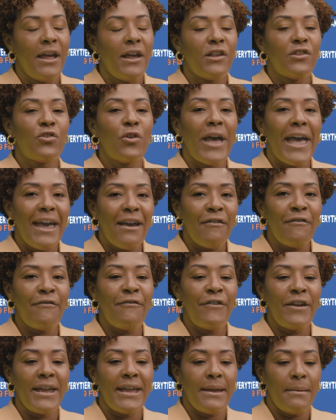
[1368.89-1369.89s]
So
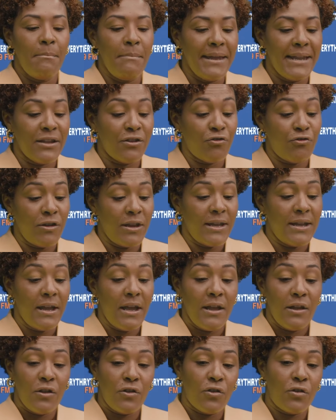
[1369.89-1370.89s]
every ministry,
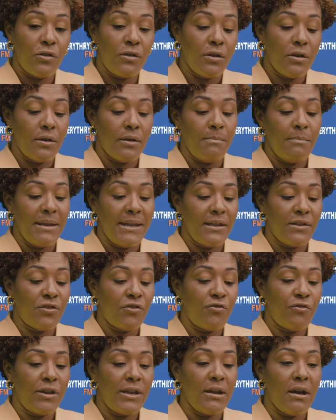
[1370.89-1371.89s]
the
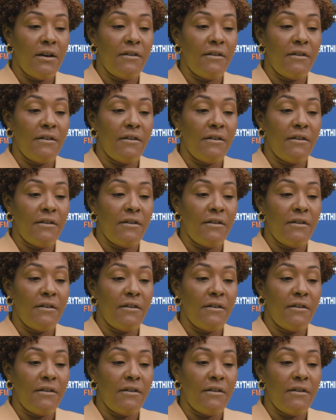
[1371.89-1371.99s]
Ministry